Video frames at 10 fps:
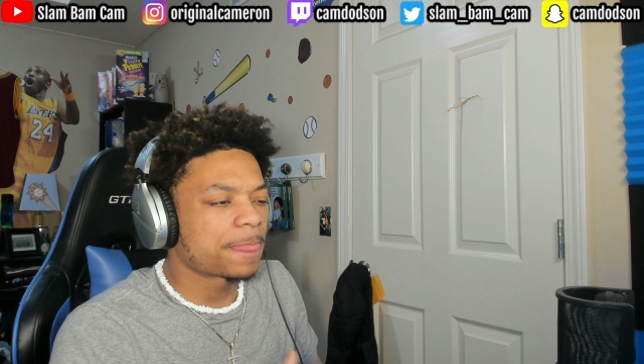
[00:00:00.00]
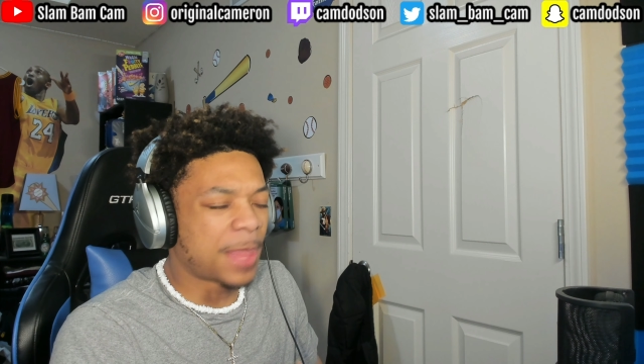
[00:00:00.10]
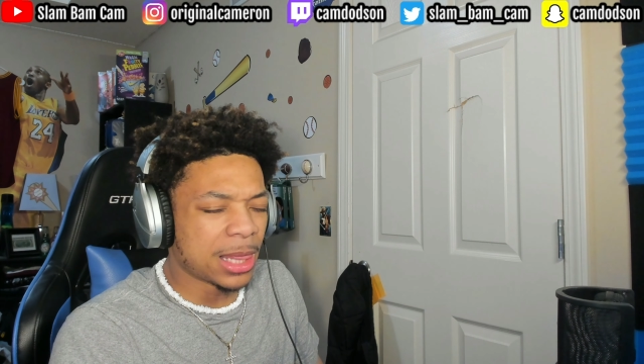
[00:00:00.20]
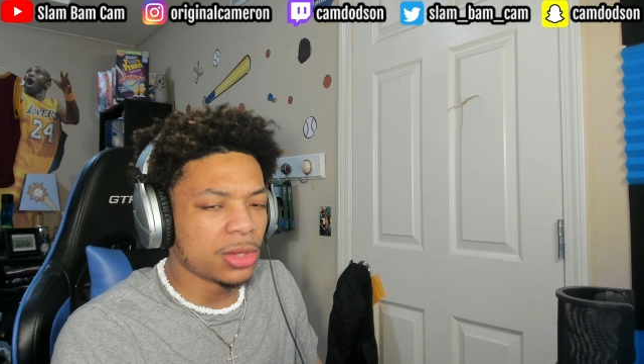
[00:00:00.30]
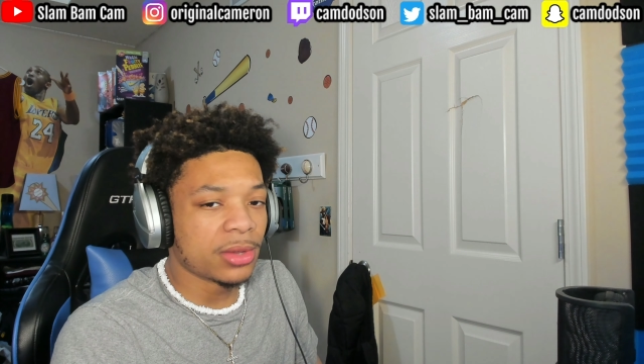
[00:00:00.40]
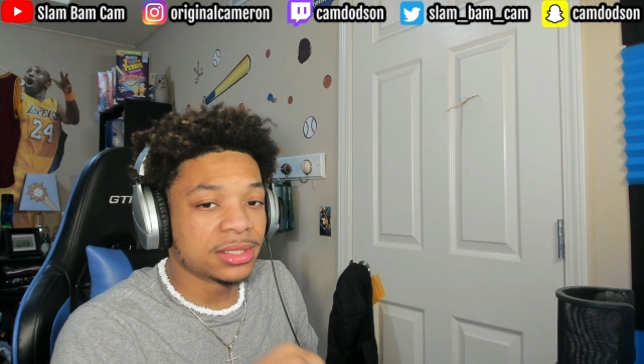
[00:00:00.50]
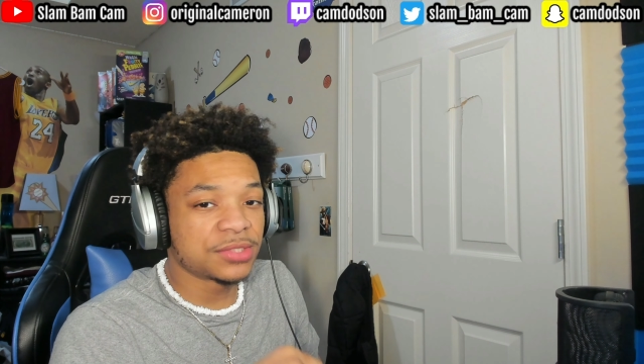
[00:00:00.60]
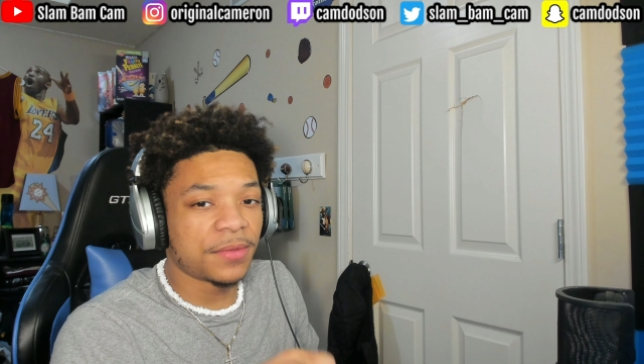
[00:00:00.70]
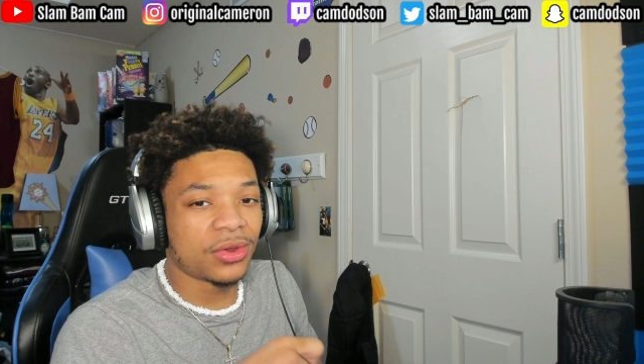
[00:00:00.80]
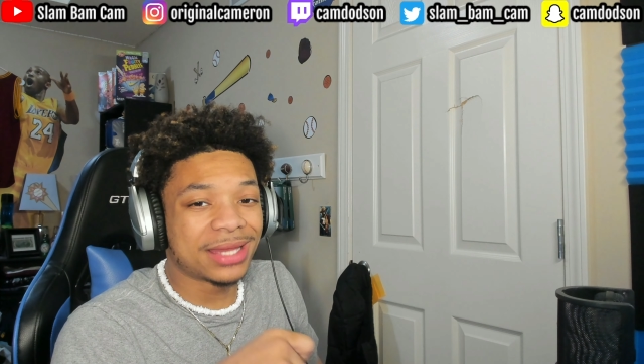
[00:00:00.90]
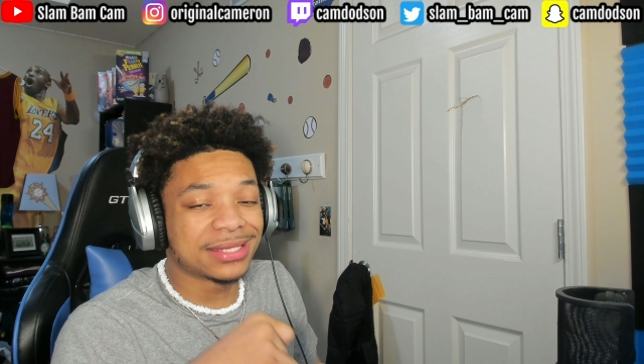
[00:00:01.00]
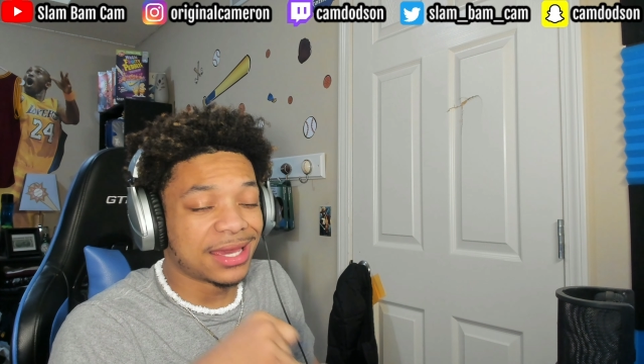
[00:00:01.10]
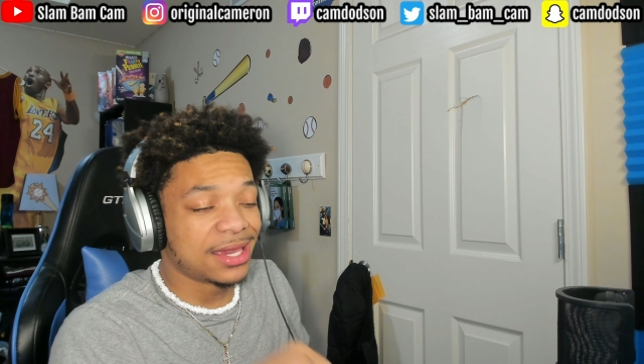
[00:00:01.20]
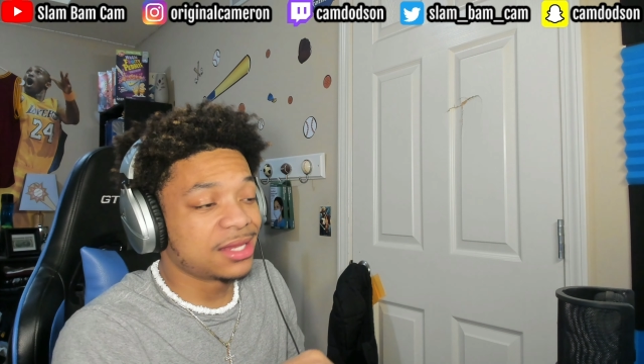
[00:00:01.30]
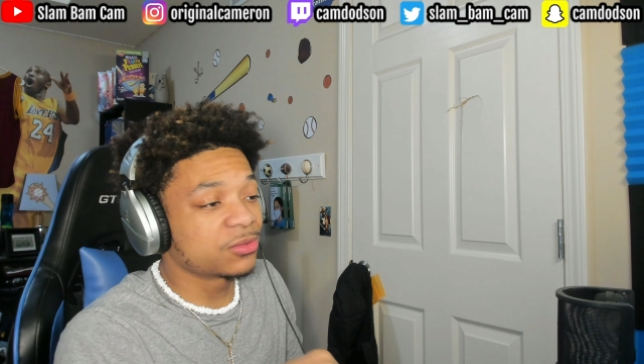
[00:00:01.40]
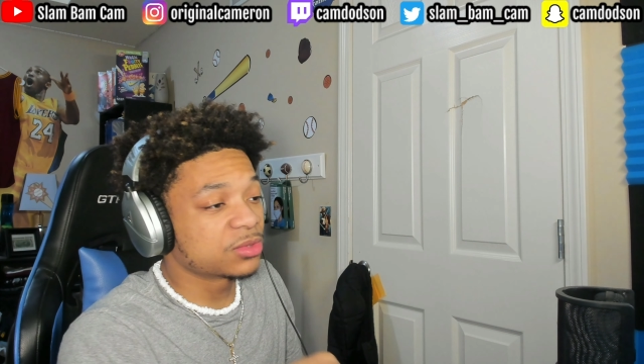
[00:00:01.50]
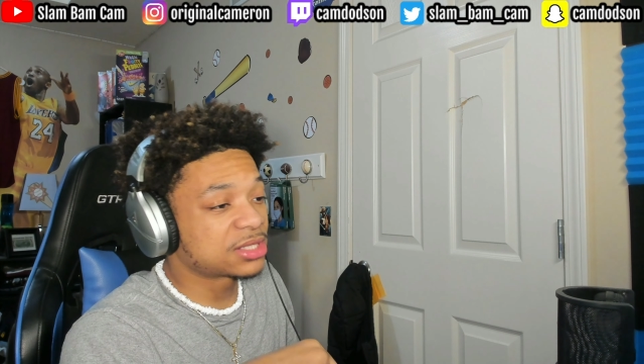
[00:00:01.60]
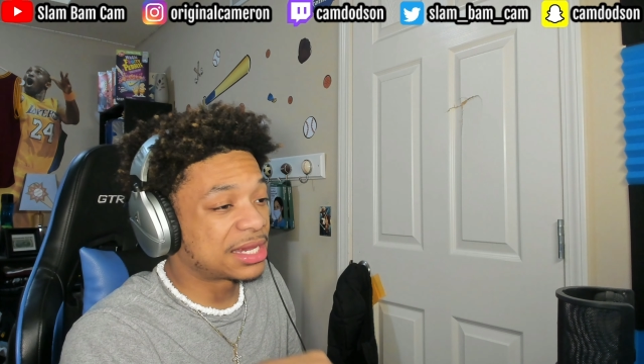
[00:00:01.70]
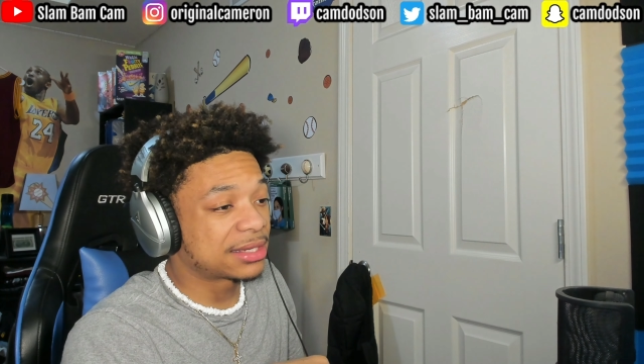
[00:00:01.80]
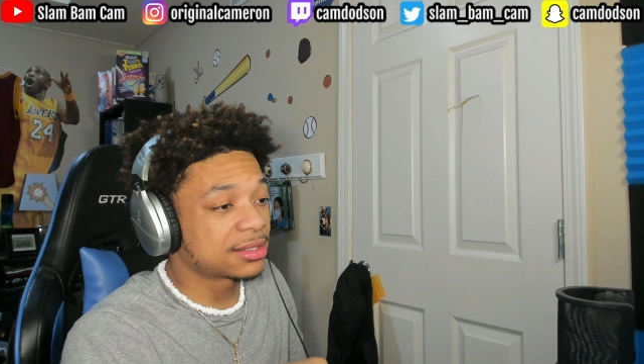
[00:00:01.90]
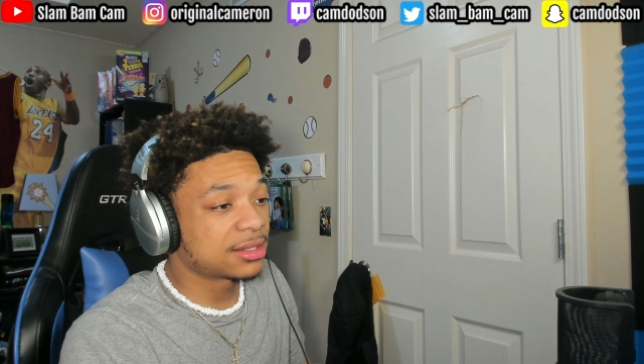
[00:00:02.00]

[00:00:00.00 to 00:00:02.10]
That little instrumental at the end was like,